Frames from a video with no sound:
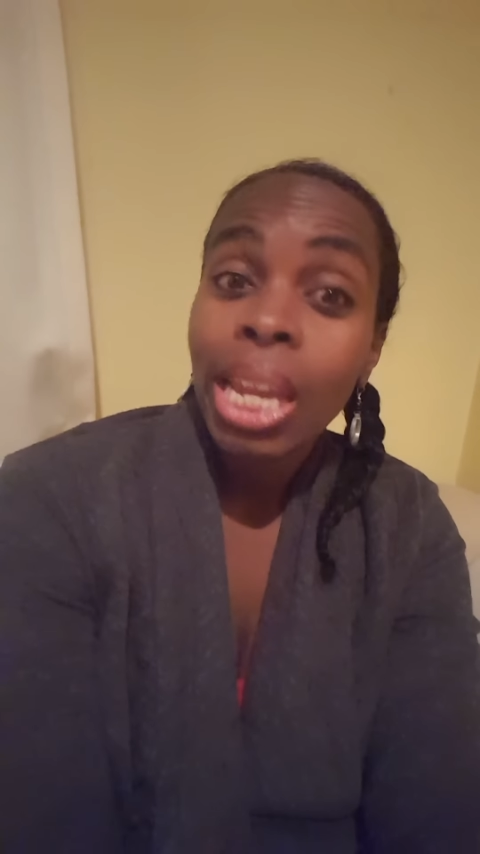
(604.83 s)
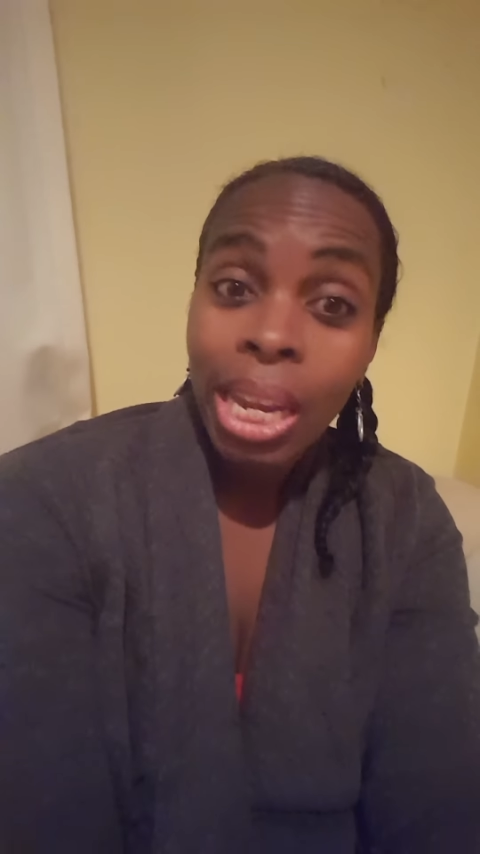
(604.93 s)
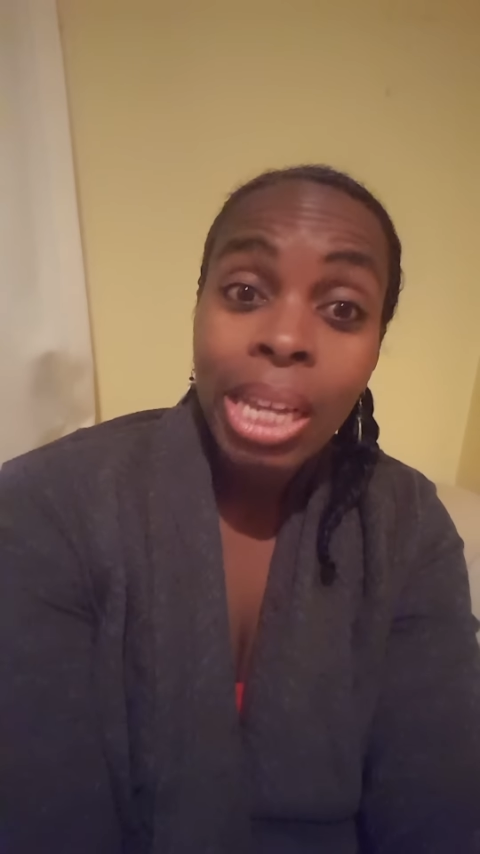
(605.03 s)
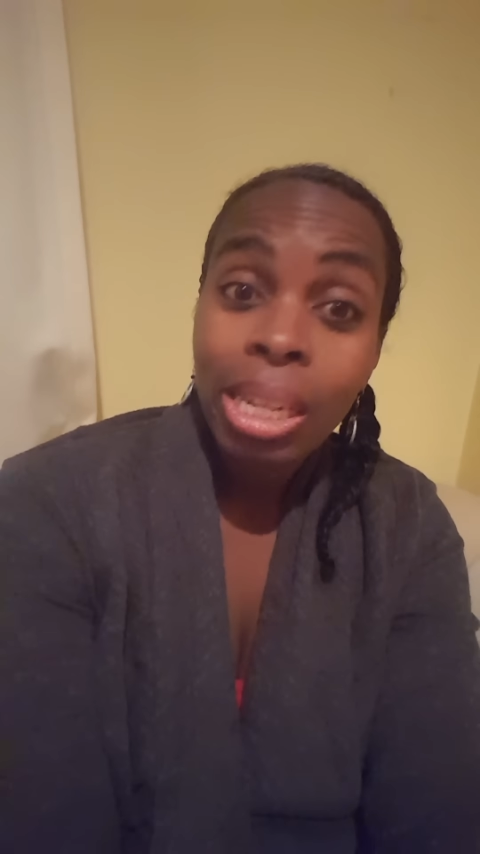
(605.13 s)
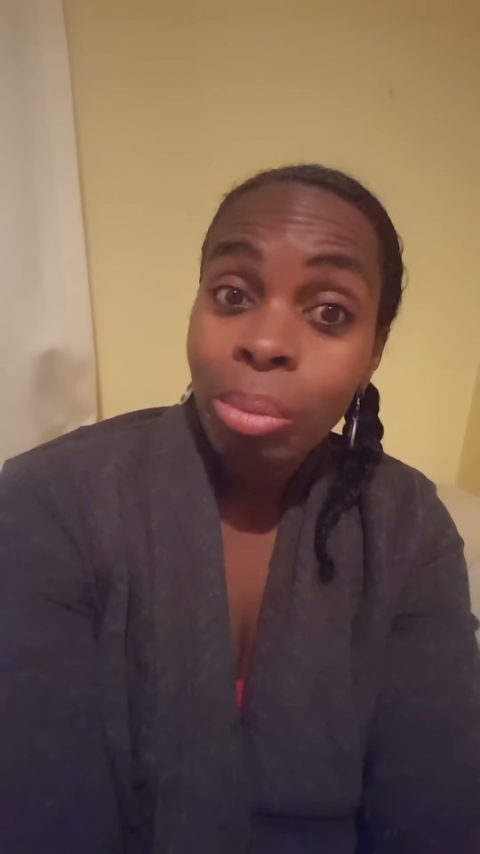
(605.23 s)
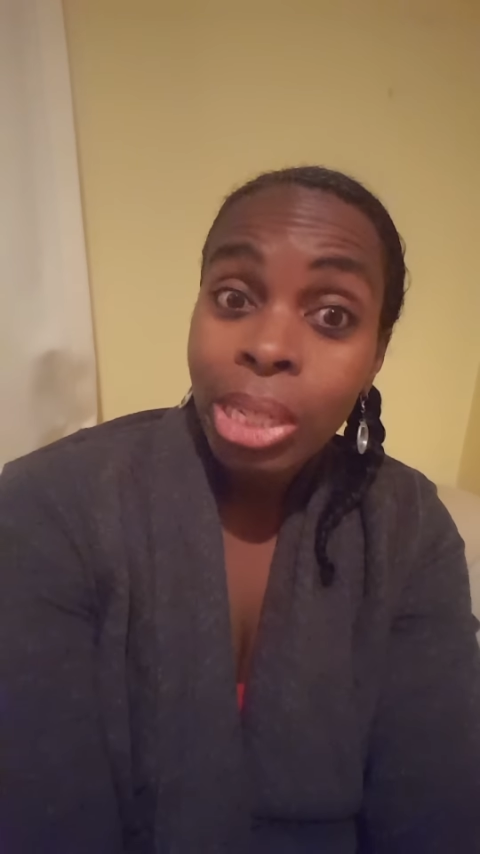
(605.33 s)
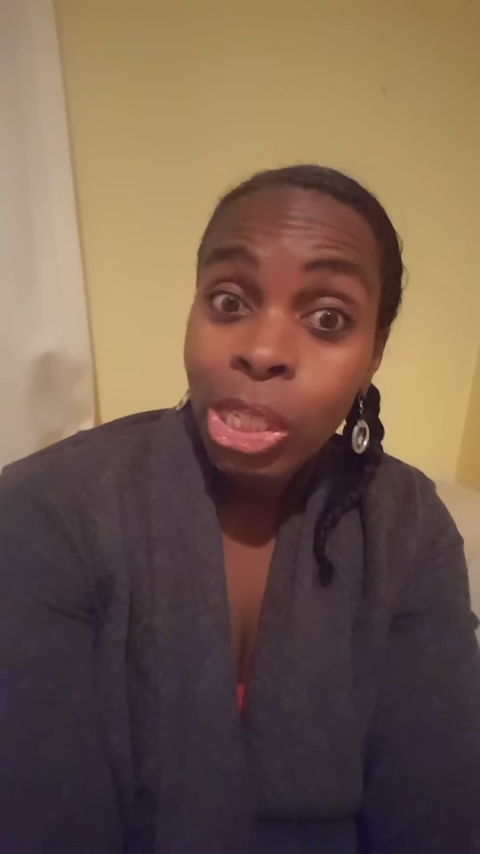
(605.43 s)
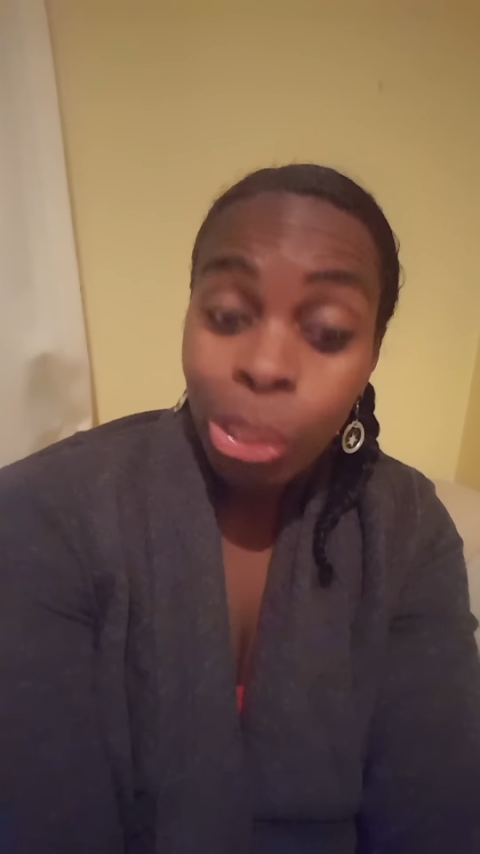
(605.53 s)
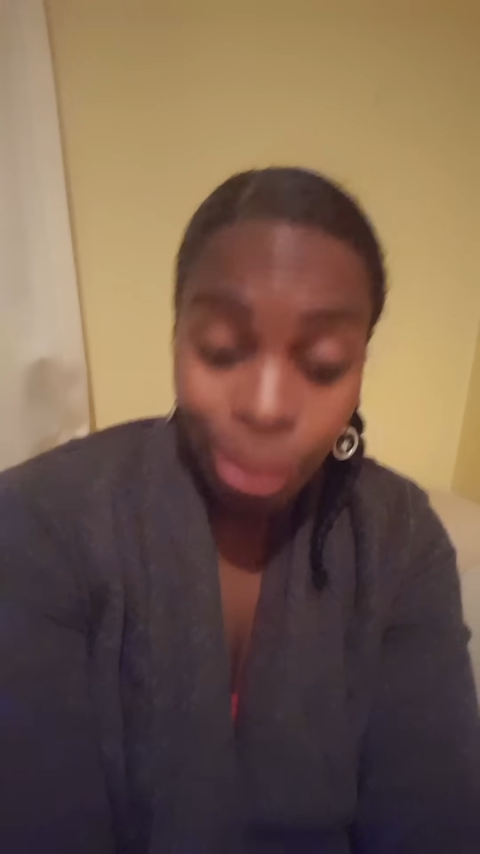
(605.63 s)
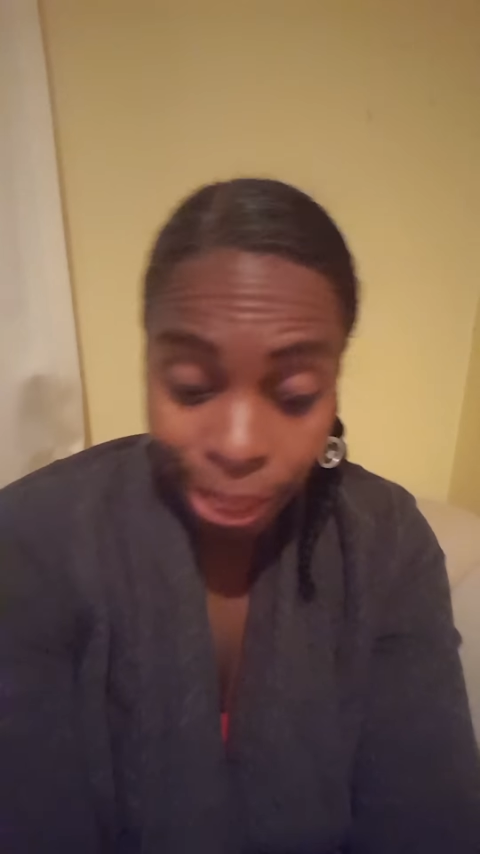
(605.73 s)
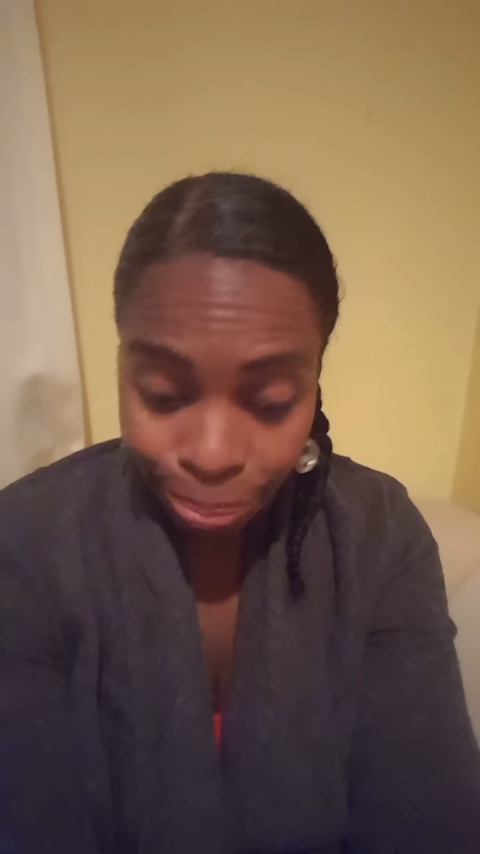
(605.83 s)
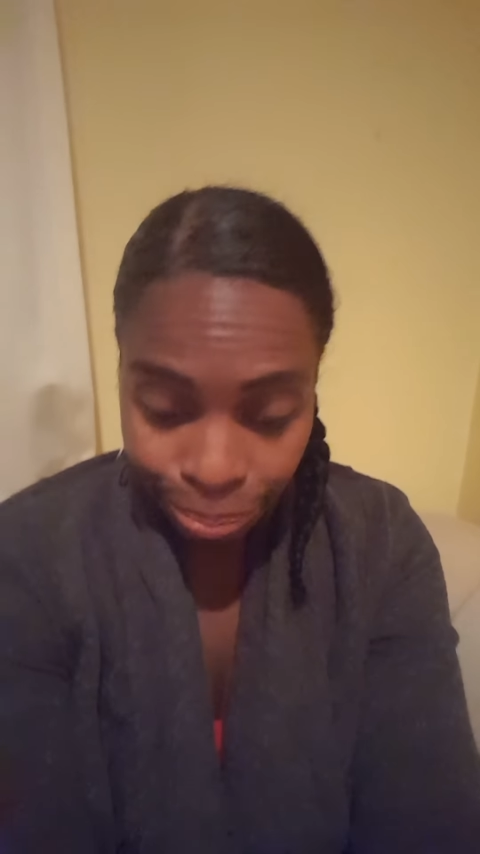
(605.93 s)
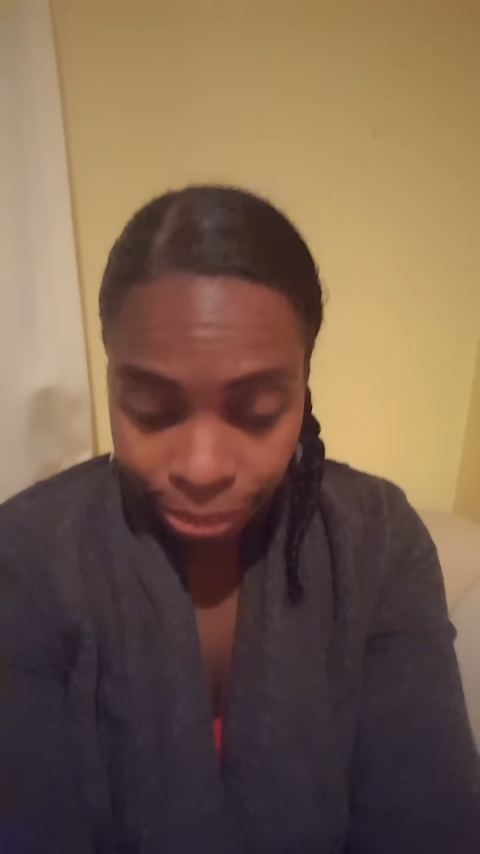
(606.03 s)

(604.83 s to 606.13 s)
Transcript: and I'm going to do it.